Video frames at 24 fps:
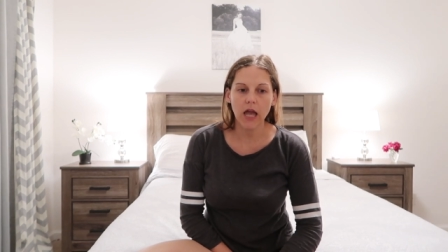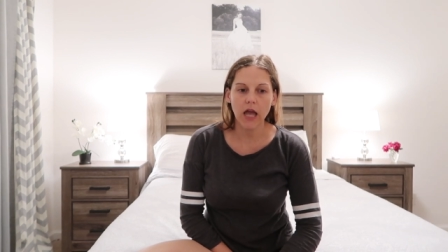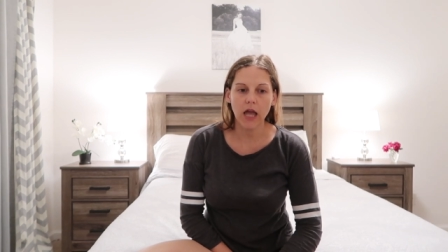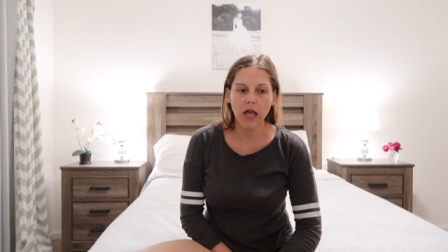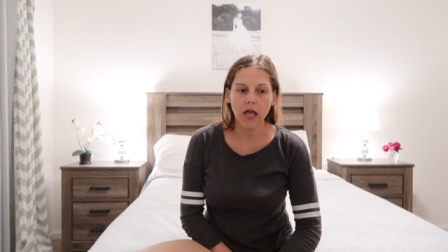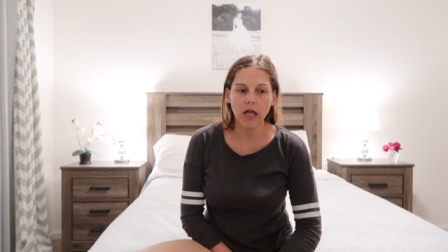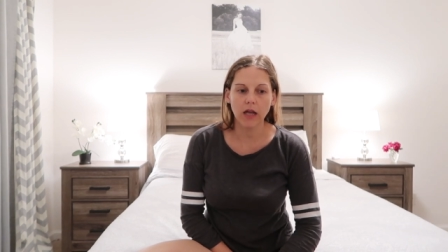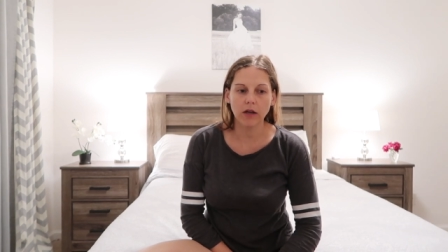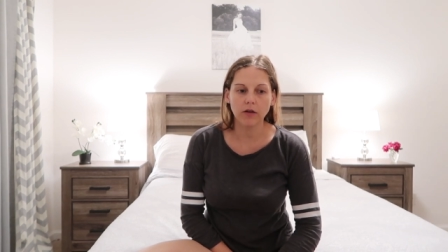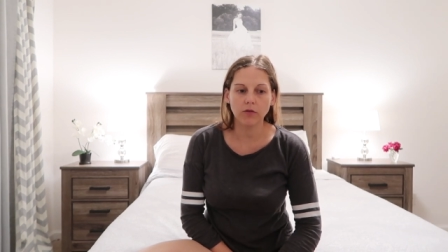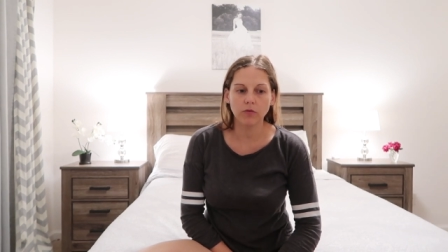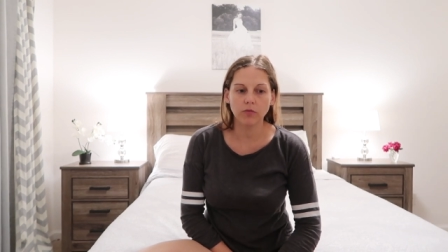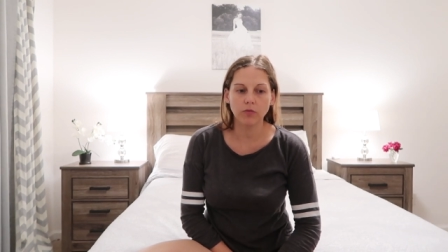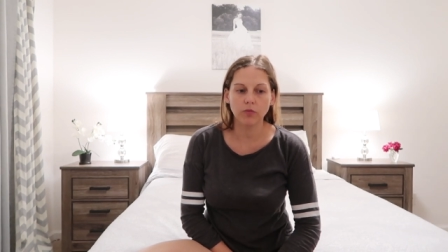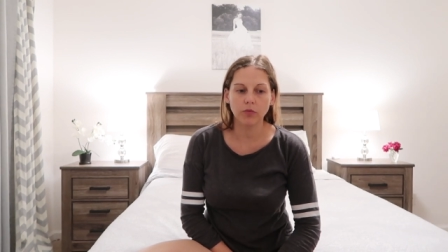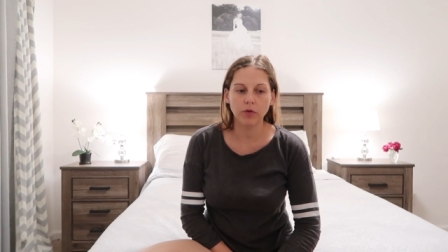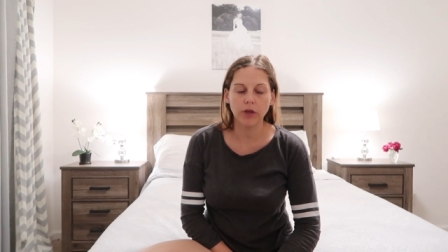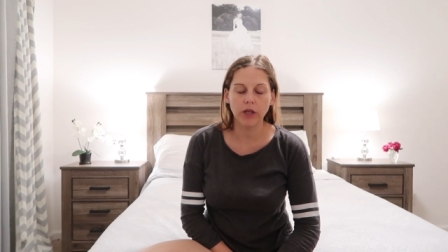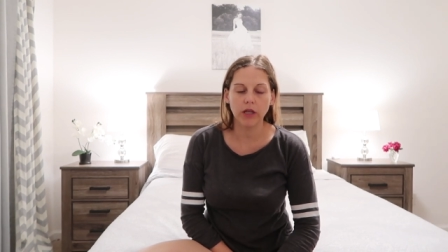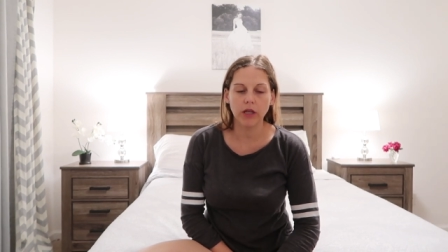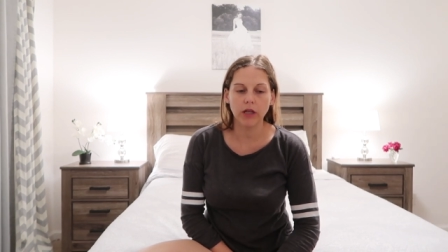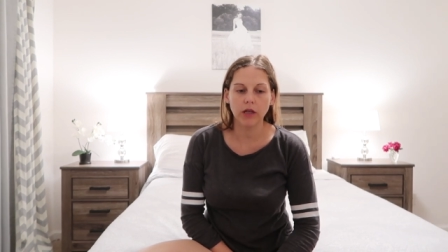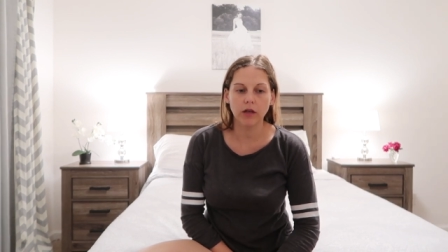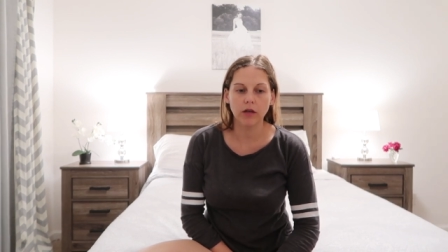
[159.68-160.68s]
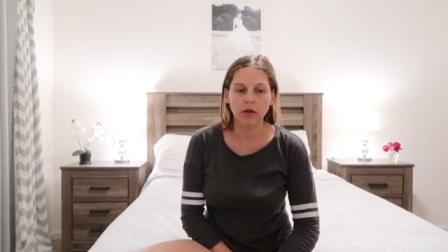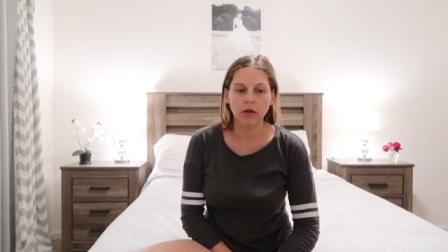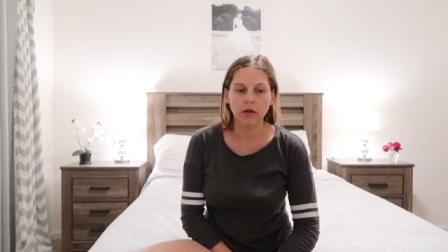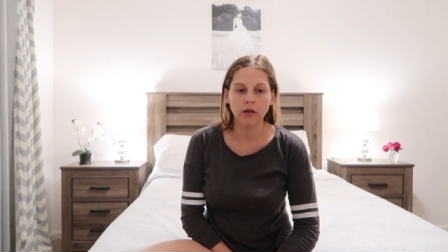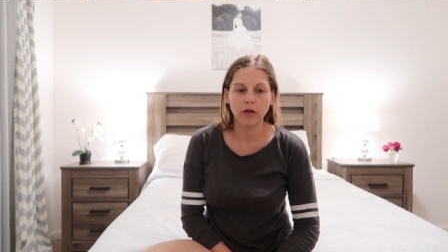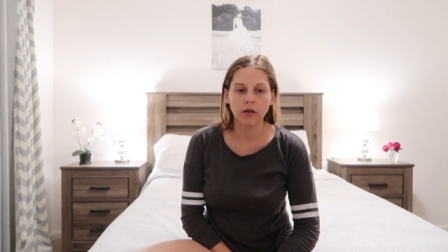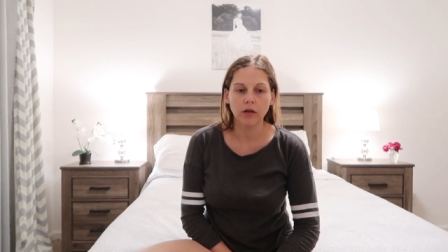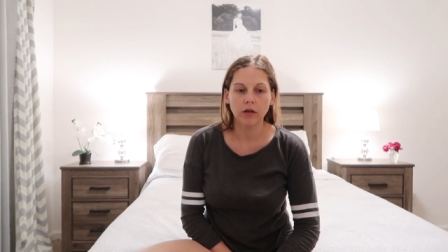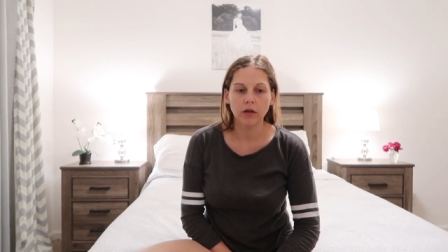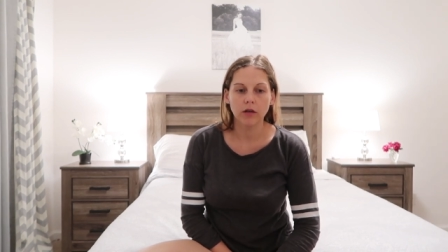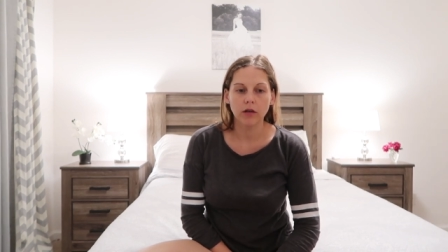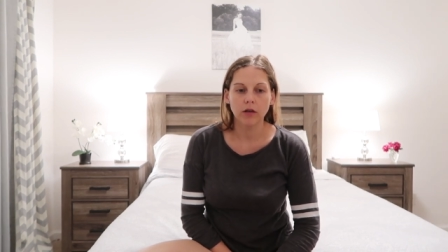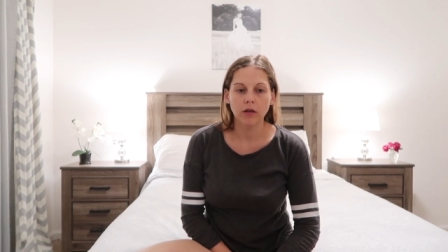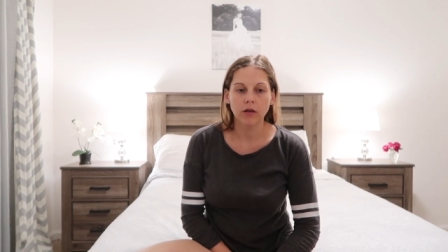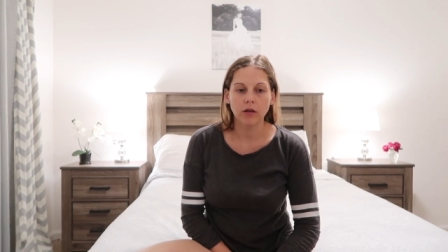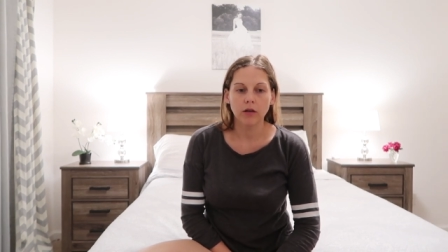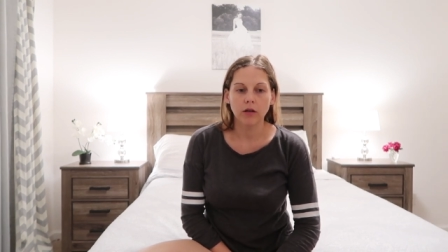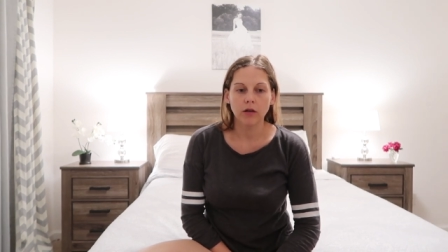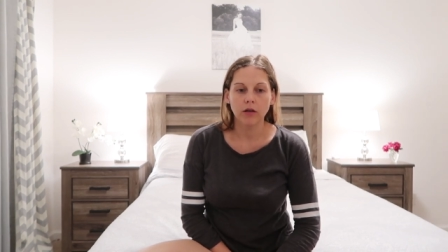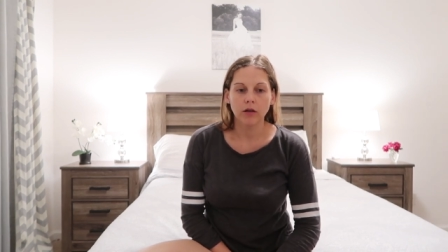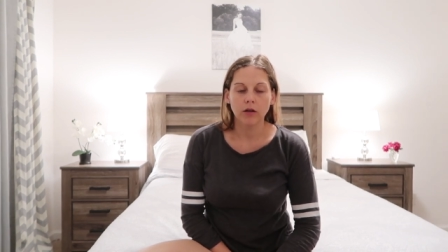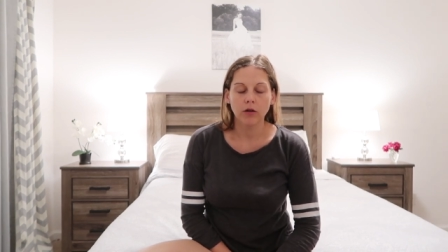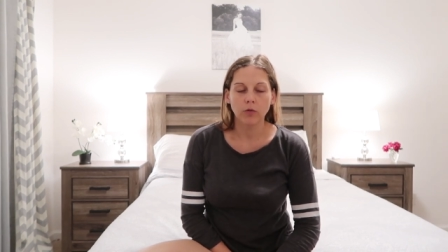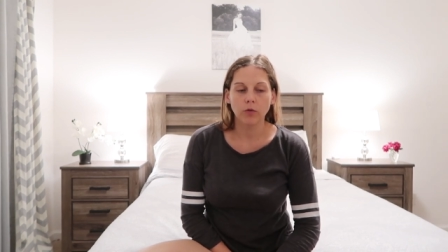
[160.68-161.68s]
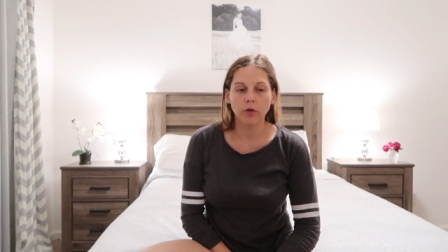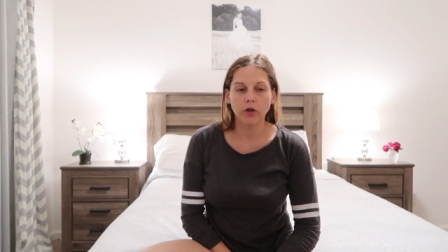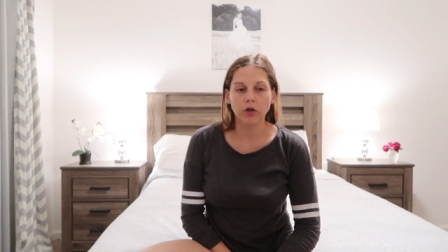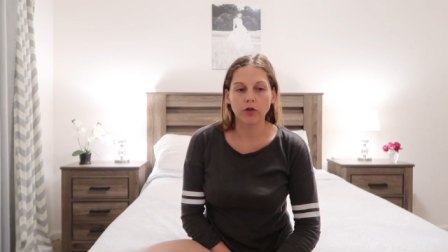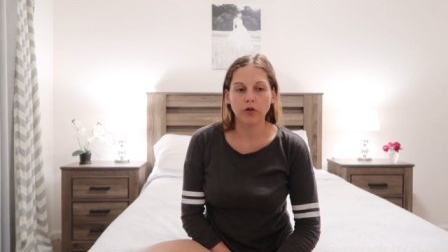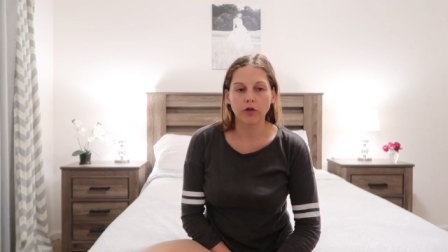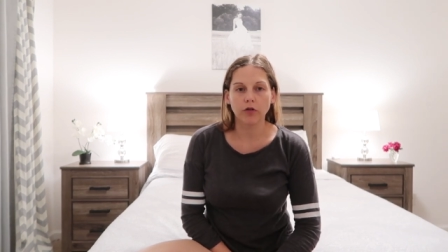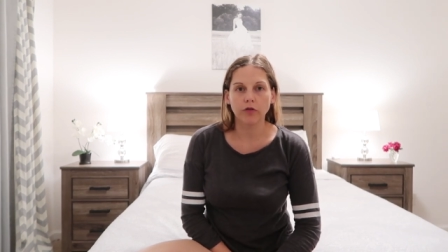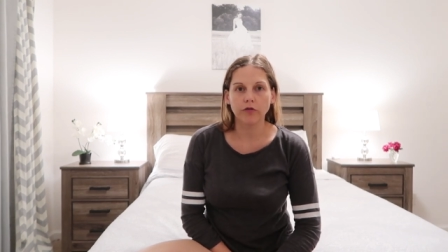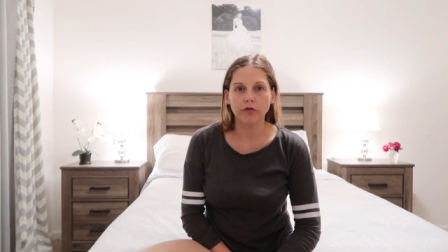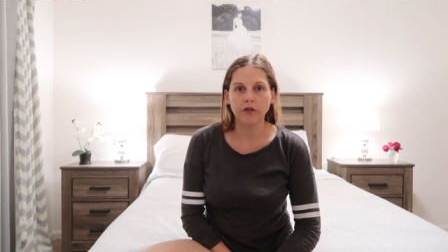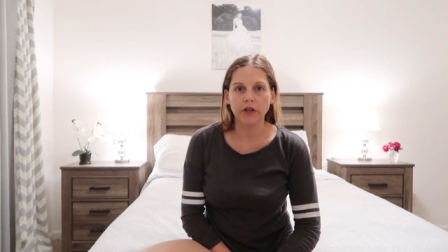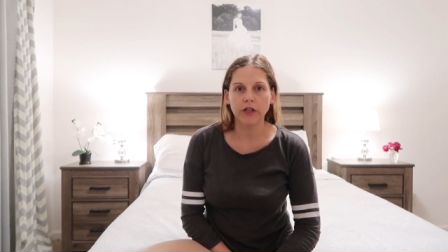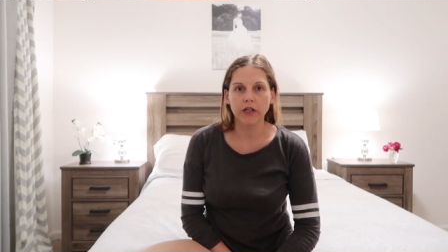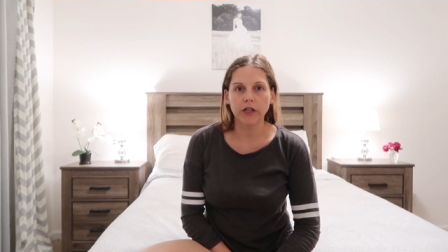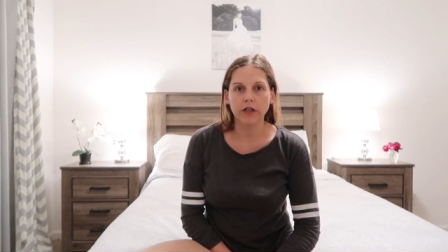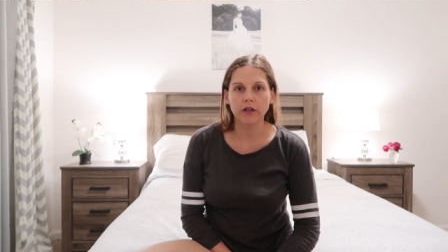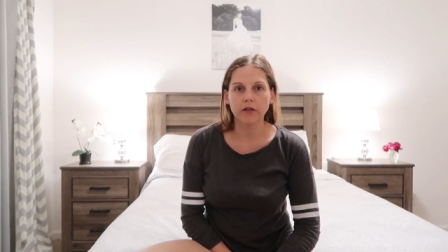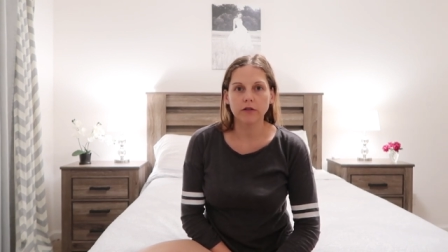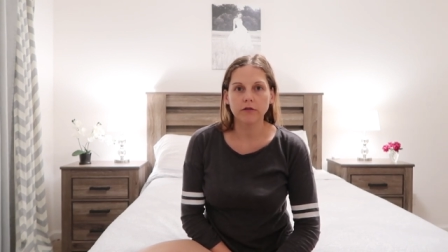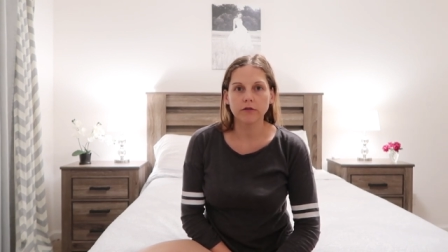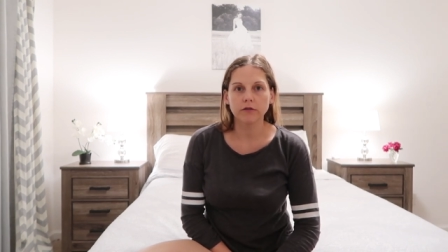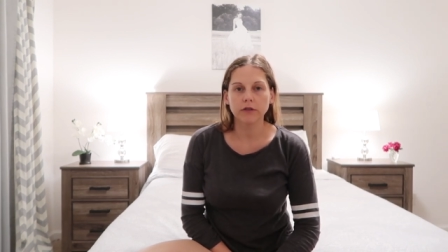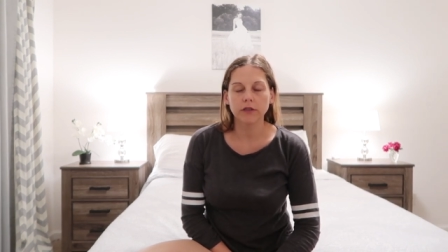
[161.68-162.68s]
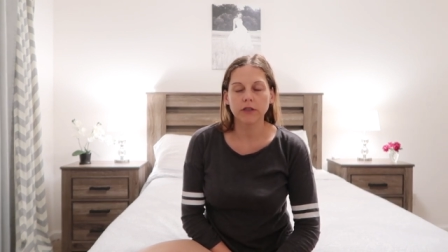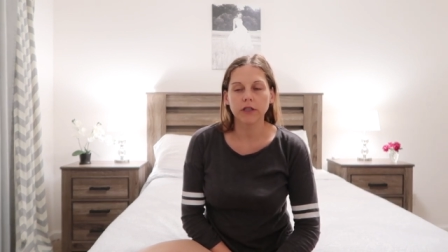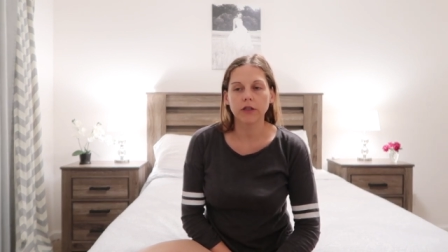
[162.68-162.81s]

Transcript: And we we drove there.